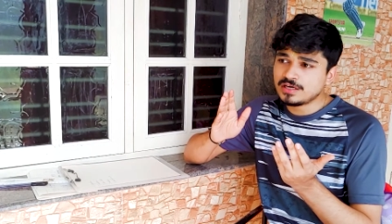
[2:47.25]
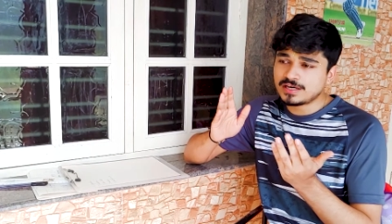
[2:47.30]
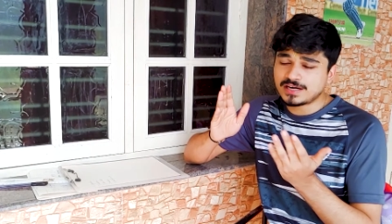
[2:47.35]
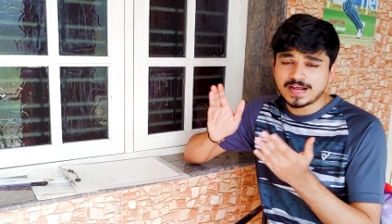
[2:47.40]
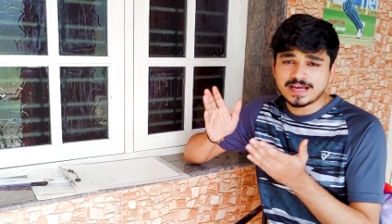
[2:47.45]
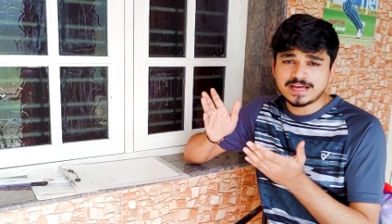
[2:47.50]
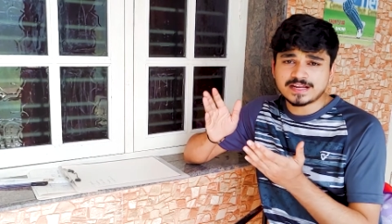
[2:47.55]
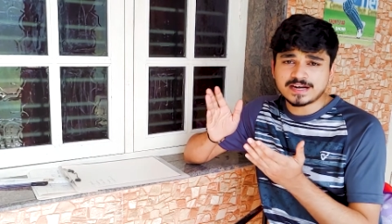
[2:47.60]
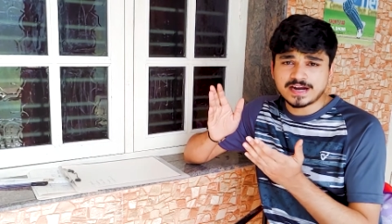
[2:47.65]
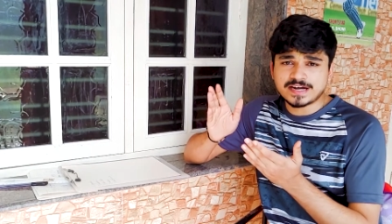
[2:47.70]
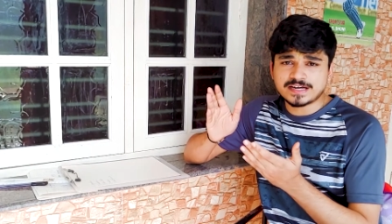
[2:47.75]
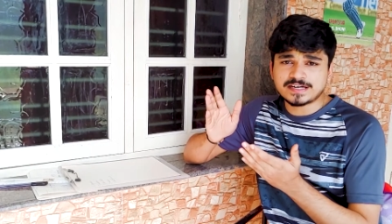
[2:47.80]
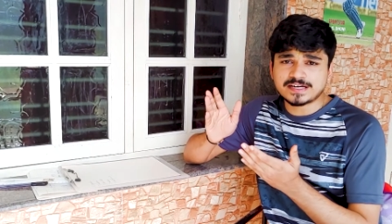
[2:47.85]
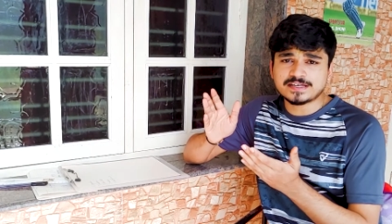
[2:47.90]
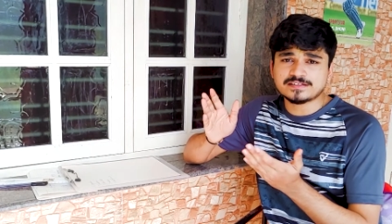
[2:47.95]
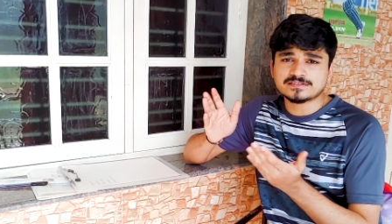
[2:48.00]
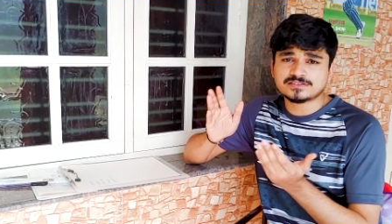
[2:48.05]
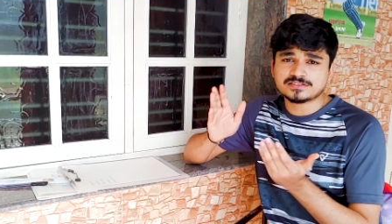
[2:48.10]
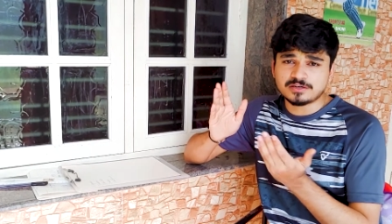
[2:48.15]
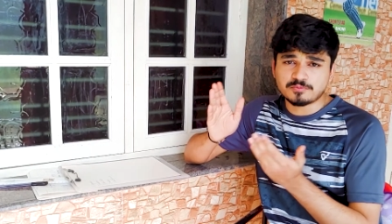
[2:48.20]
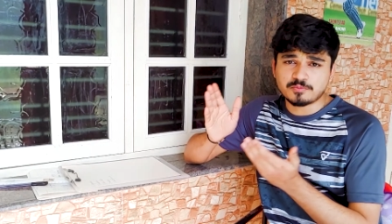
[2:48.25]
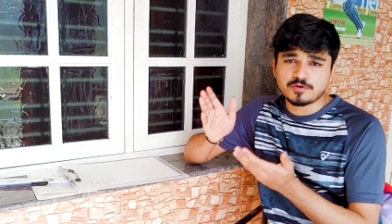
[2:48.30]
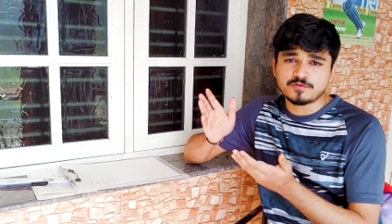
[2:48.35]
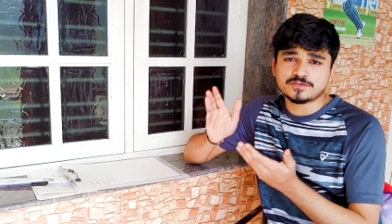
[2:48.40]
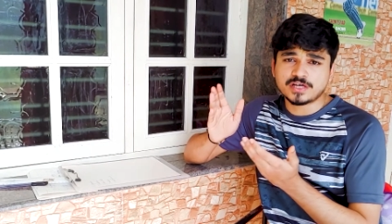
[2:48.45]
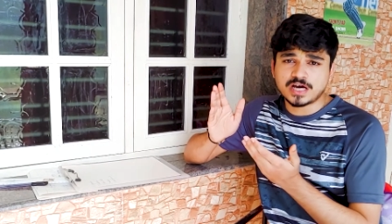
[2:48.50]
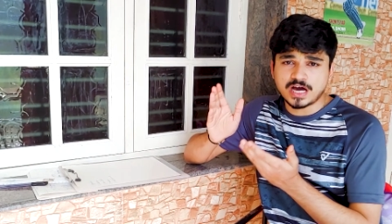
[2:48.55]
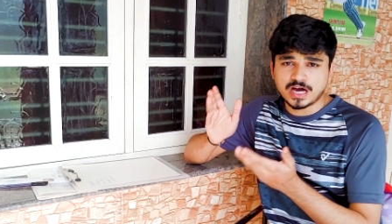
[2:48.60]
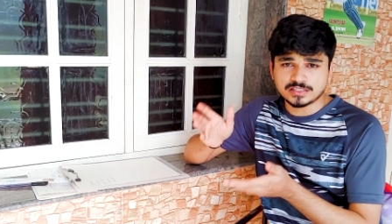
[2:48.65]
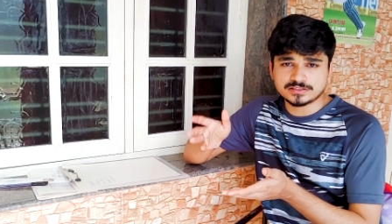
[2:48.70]
try writing some of
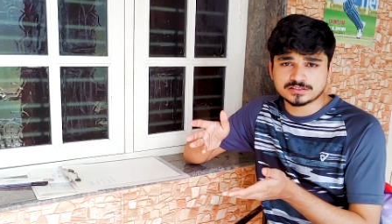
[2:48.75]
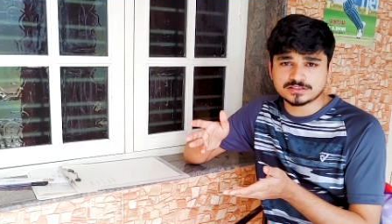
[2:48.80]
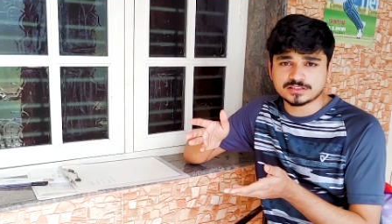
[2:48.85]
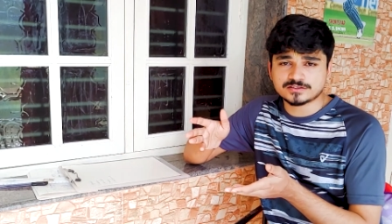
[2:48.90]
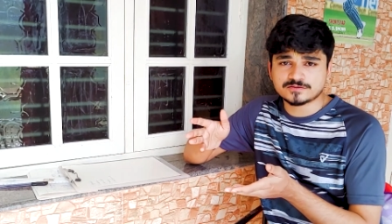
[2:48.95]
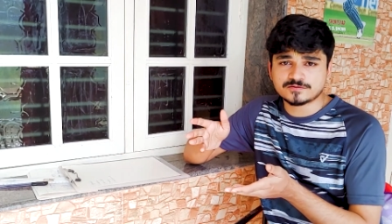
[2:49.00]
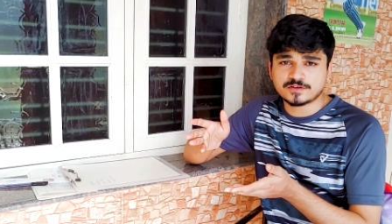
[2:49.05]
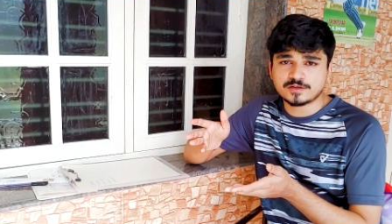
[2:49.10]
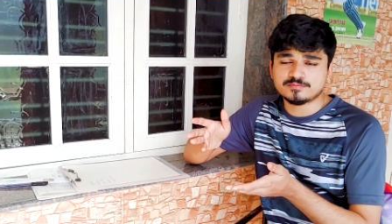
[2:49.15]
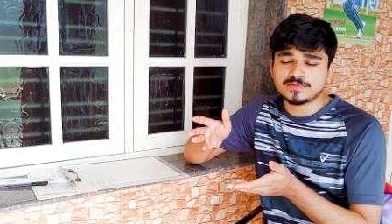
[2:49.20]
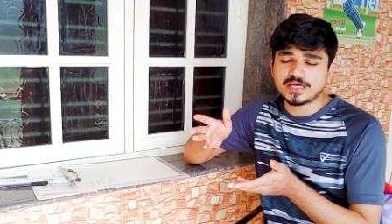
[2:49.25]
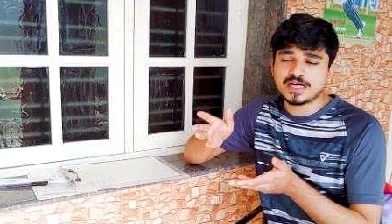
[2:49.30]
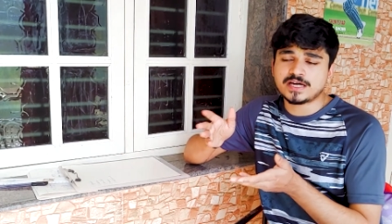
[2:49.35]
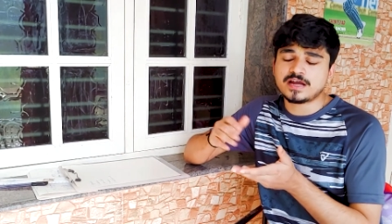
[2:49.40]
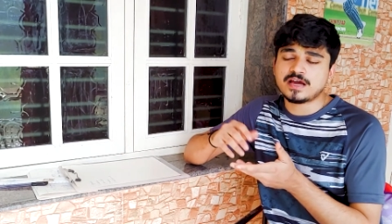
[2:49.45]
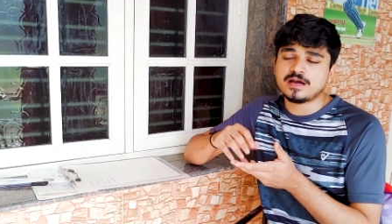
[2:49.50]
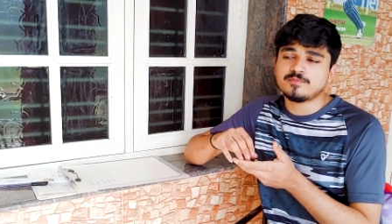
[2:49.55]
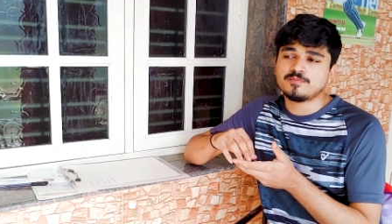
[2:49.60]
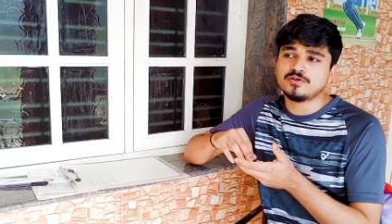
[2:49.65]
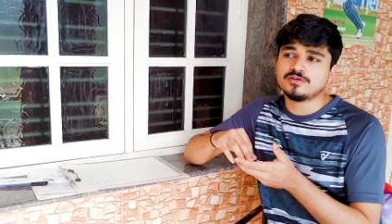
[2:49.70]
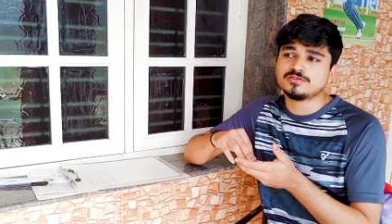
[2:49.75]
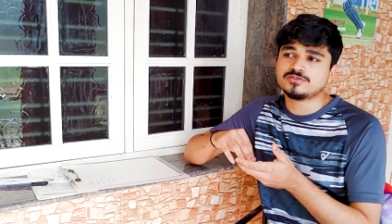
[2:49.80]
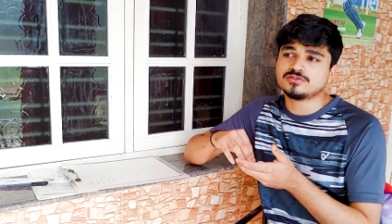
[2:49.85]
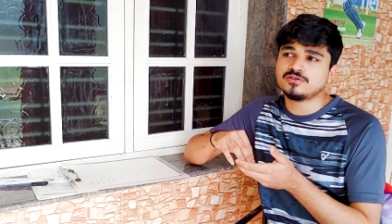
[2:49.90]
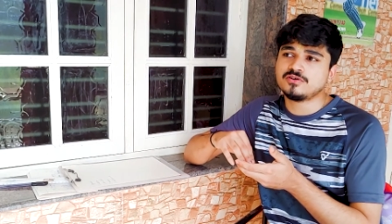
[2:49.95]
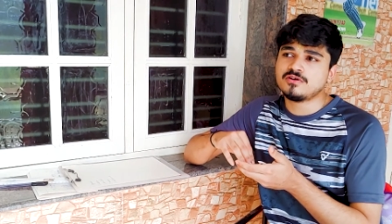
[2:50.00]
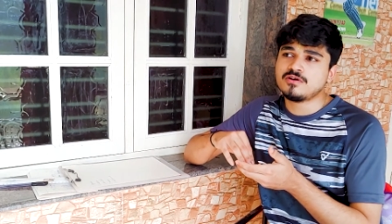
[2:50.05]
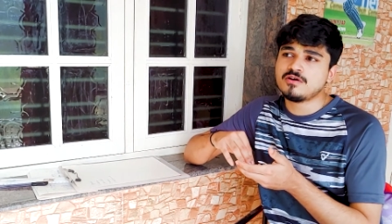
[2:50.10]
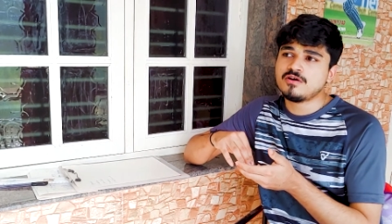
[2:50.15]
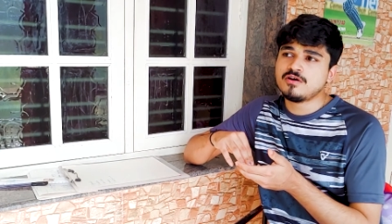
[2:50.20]
the answers from that app
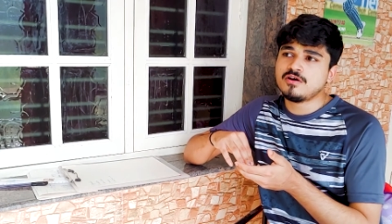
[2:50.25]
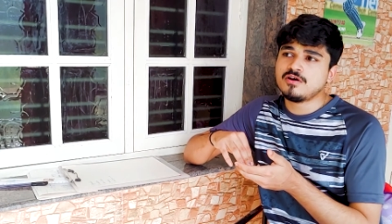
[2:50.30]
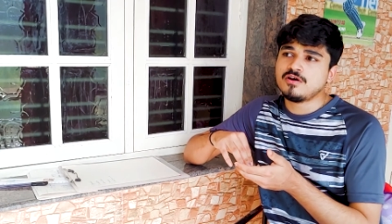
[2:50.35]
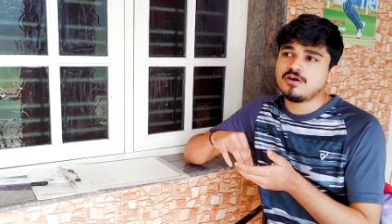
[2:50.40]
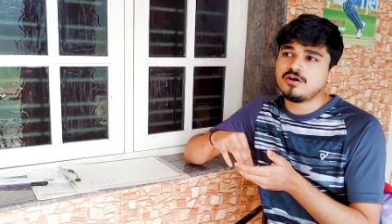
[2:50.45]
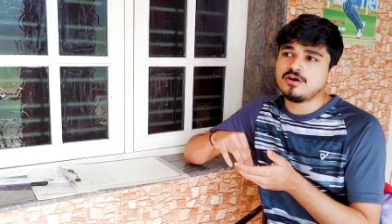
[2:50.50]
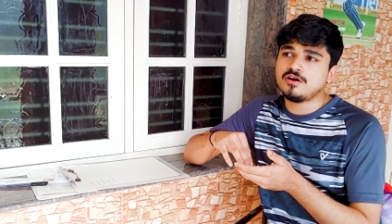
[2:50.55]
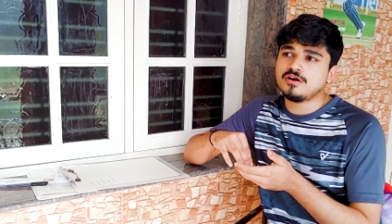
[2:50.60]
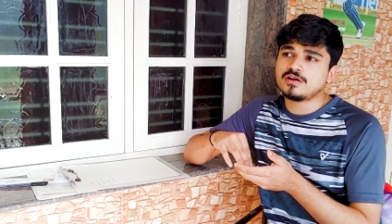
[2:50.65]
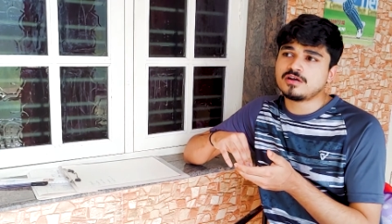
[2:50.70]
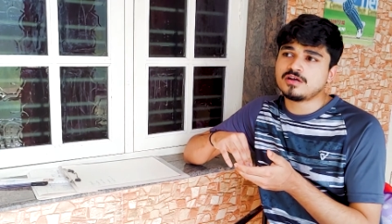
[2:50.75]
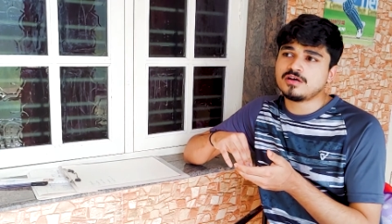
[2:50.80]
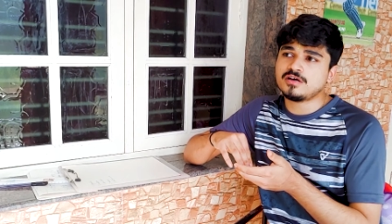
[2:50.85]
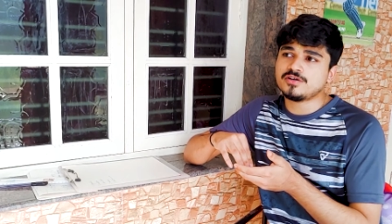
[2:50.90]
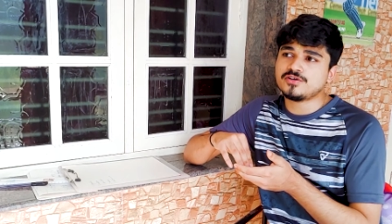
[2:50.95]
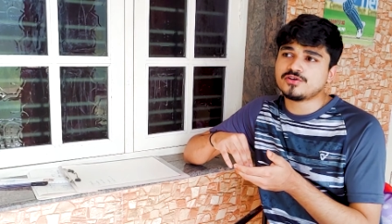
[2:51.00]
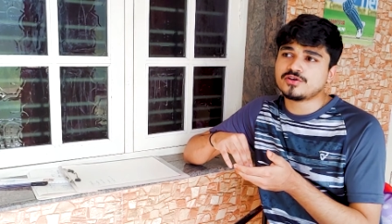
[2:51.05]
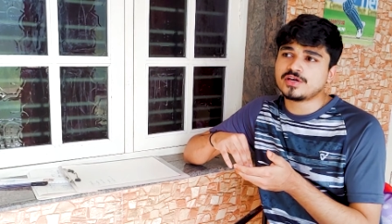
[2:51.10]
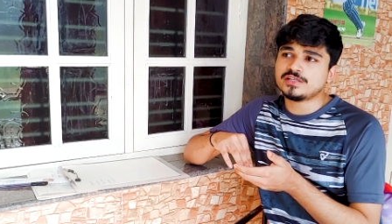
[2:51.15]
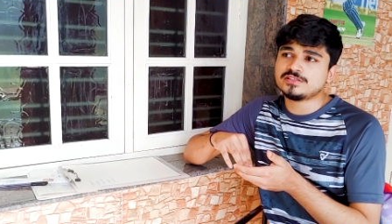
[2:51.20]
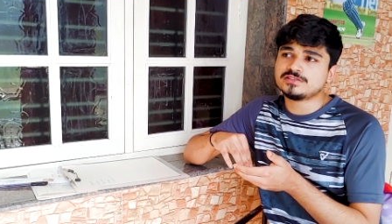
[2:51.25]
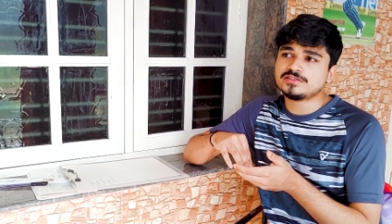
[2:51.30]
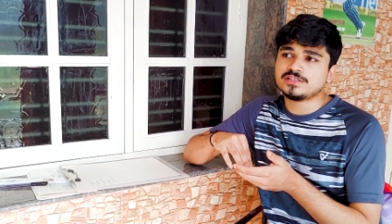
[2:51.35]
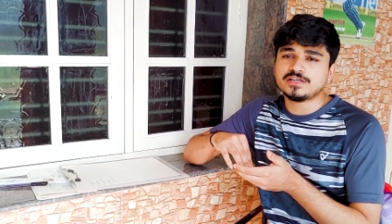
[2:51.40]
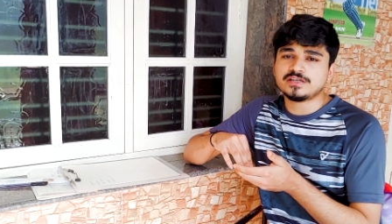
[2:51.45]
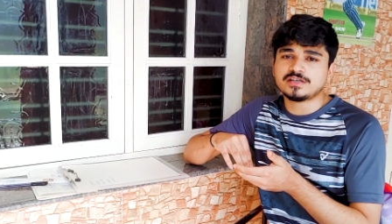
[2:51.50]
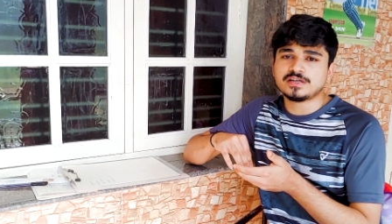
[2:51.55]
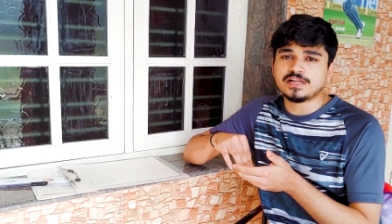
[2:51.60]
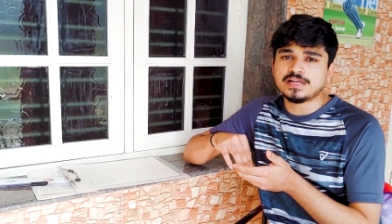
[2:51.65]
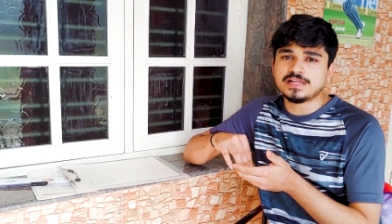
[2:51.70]
also or uh, you can
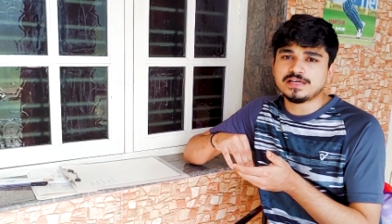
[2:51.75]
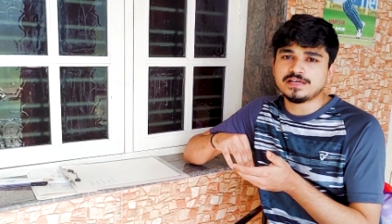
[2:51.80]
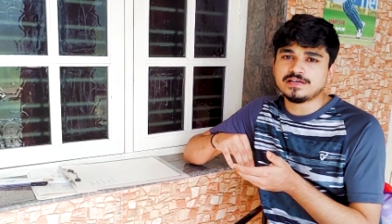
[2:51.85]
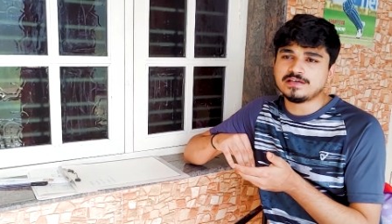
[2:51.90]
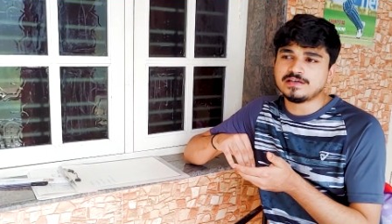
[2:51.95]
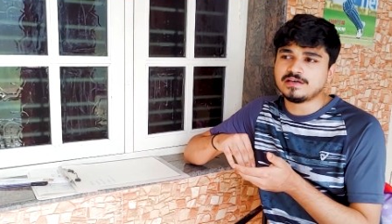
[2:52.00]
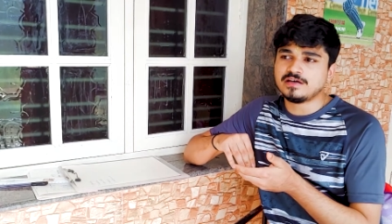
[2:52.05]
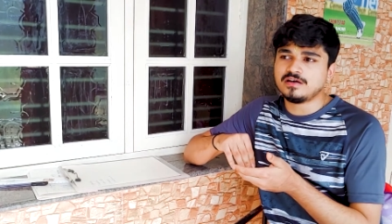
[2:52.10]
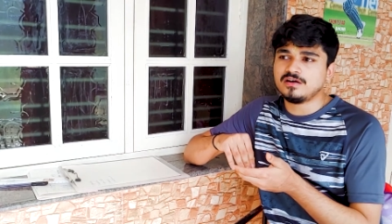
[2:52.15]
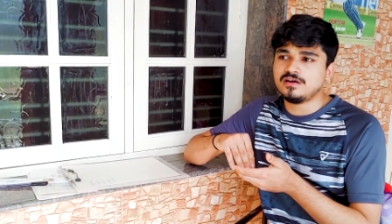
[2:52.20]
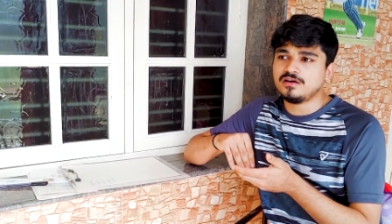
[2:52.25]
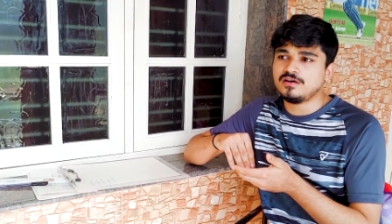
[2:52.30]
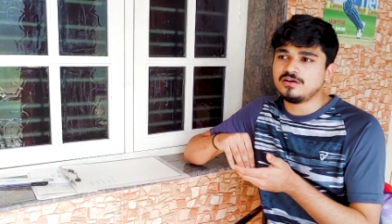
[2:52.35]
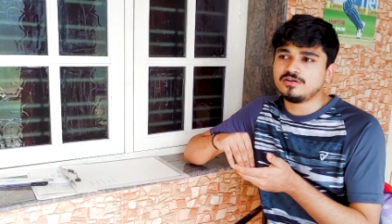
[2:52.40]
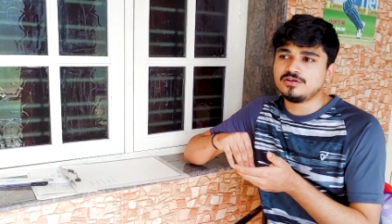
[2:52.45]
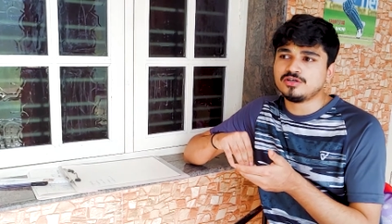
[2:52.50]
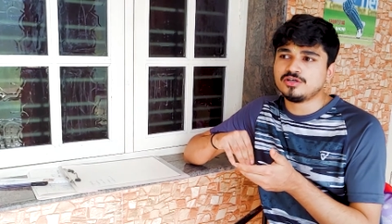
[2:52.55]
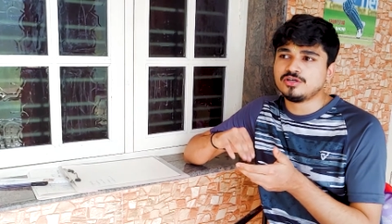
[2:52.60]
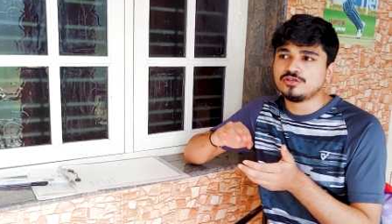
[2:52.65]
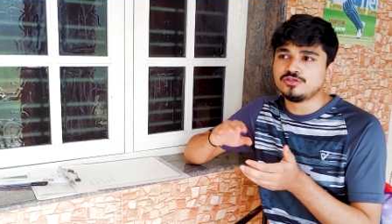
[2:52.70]
generally uh,